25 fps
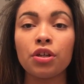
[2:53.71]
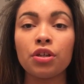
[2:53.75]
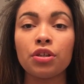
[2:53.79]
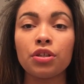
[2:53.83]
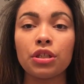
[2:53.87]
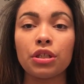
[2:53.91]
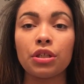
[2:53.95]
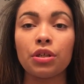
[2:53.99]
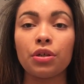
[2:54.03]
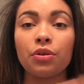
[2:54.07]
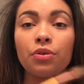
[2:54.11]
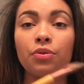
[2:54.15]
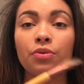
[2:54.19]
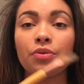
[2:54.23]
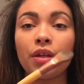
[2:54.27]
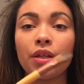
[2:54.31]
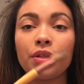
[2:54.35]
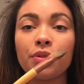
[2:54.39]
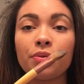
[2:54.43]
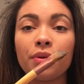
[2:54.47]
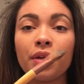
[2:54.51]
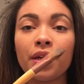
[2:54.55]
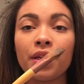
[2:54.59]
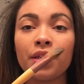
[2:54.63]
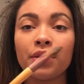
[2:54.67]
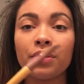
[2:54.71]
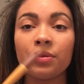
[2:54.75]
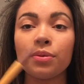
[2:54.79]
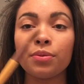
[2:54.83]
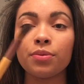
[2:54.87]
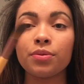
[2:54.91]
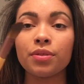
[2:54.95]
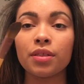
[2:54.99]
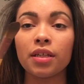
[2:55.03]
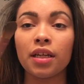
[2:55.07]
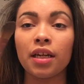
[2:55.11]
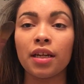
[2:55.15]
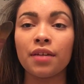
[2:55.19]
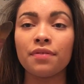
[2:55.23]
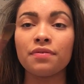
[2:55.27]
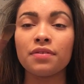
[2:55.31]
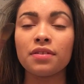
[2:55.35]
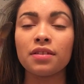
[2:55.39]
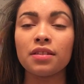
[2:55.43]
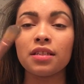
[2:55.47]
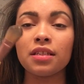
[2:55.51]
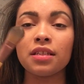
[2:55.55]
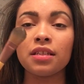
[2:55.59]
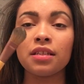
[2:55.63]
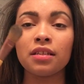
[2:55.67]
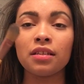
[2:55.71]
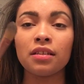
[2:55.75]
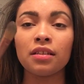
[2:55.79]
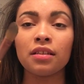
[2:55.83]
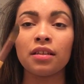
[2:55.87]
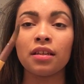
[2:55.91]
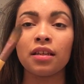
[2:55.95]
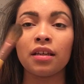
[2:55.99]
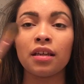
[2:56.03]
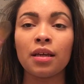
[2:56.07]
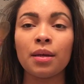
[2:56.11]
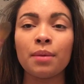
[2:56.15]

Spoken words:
so that's what I use, and I've seen